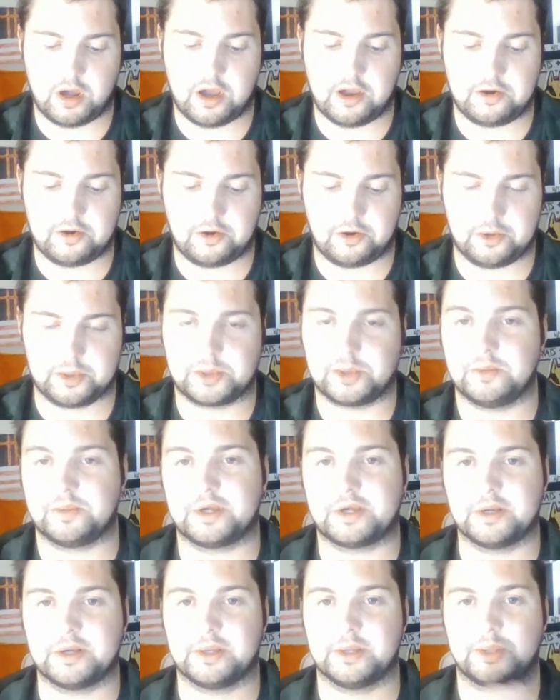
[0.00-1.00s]
And also
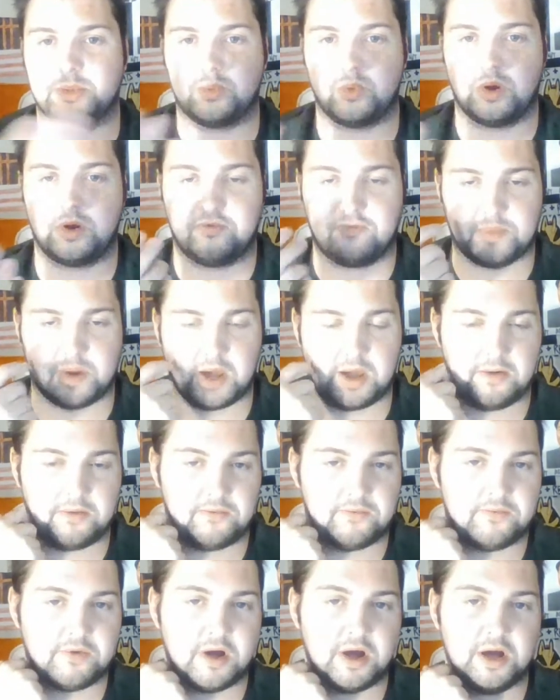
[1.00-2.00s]
because one of my
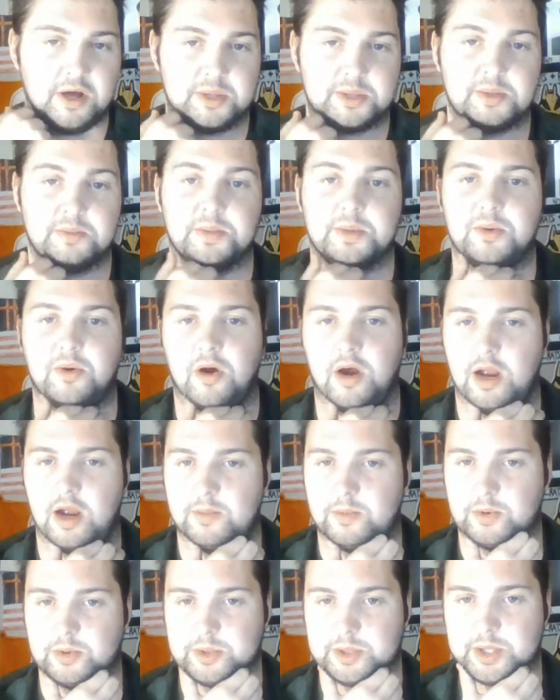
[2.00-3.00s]

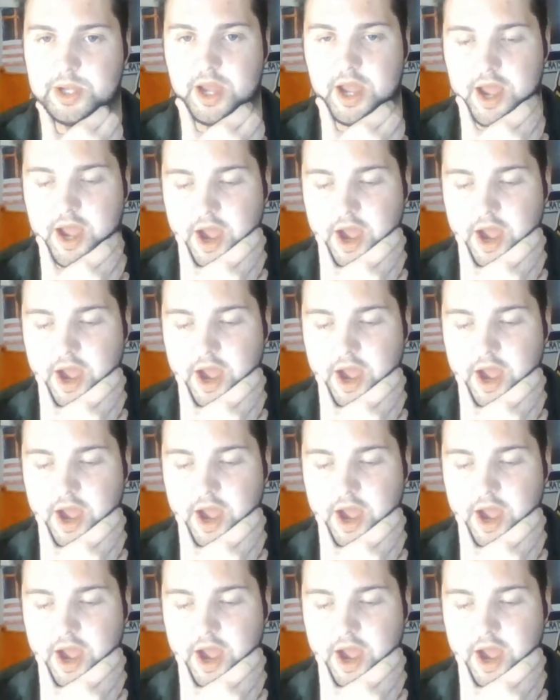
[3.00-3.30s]
subscribers